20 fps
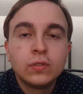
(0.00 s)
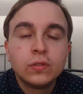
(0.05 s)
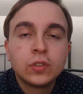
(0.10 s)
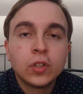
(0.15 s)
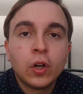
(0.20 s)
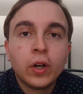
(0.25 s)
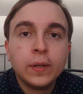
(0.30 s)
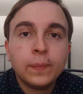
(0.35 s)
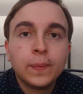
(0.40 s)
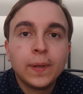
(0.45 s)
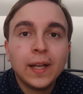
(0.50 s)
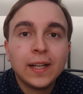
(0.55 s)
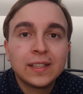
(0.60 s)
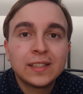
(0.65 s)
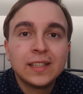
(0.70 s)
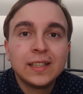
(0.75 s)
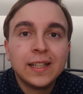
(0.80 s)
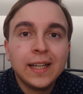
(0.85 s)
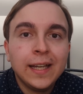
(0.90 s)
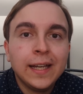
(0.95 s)

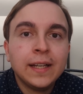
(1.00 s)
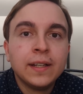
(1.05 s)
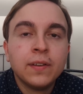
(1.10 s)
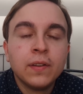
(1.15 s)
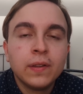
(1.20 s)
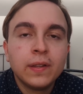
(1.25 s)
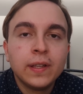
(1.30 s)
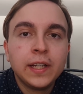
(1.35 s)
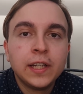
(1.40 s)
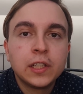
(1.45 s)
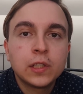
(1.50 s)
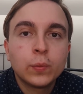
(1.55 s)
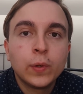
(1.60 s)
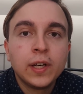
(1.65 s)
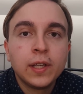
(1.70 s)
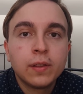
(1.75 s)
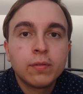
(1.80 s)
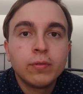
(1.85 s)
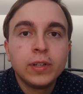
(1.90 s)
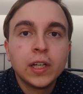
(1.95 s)
diplexing in the
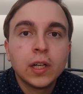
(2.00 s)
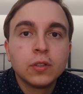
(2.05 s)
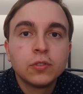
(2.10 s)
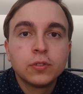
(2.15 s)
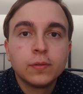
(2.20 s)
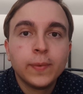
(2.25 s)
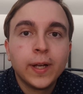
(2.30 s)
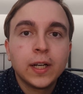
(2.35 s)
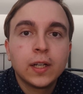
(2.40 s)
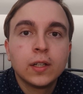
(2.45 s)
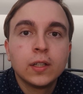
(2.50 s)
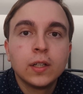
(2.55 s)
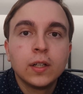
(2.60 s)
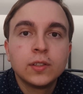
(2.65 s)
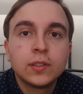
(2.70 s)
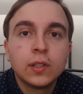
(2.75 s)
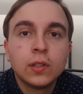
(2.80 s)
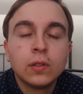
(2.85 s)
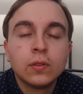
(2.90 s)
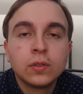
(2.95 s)

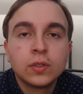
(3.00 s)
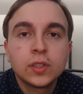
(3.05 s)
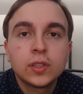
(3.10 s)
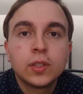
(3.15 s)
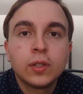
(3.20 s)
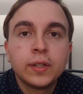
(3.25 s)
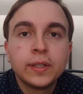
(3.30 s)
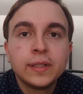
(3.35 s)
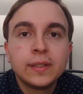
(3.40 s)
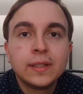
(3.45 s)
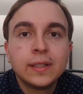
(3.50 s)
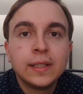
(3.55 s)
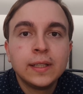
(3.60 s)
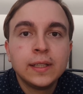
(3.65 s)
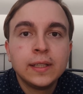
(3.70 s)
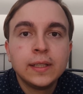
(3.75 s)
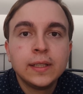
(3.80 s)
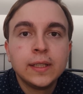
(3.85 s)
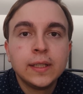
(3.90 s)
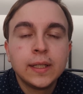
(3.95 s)
2300MHz alongside
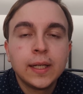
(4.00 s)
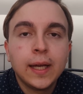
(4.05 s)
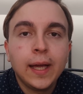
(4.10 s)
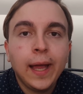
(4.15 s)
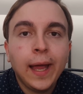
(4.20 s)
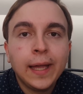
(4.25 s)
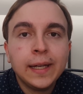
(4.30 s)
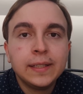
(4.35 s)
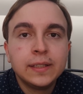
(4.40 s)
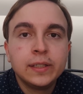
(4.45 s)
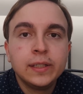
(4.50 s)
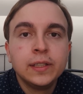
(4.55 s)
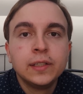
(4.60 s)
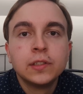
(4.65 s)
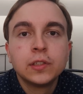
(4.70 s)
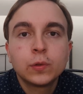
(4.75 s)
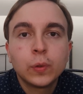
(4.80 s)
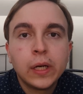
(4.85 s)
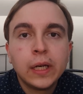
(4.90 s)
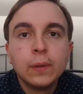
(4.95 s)
the 18
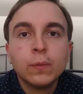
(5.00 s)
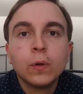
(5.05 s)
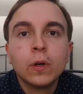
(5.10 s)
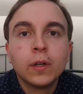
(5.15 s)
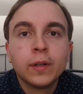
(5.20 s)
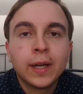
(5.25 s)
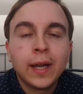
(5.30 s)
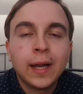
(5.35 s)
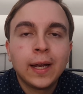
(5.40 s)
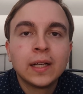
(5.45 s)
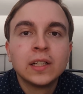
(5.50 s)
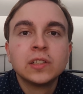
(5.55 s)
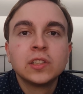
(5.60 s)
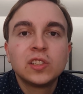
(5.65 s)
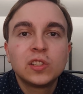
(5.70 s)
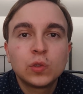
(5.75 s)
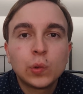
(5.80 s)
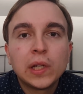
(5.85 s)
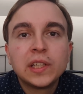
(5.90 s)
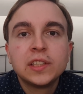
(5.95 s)
and 21 and
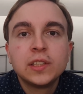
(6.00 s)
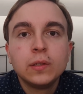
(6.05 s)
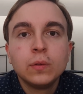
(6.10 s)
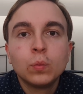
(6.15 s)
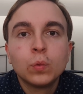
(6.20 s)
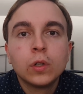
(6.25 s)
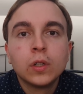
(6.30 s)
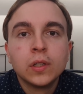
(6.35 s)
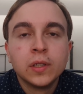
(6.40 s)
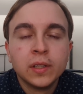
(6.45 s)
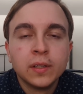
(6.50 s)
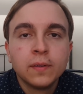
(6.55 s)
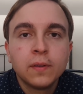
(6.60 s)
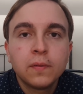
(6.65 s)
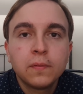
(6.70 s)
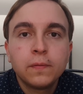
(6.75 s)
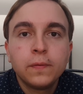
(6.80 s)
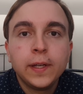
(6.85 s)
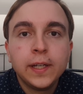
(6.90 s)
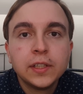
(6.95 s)
21
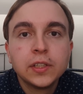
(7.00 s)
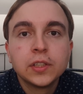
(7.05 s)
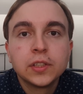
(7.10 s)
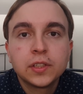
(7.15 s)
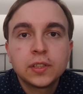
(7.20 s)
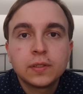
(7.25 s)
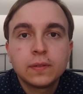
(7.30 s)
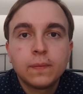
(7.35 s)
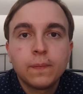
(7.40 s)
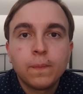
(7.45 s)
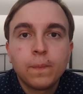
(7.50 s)
feeders.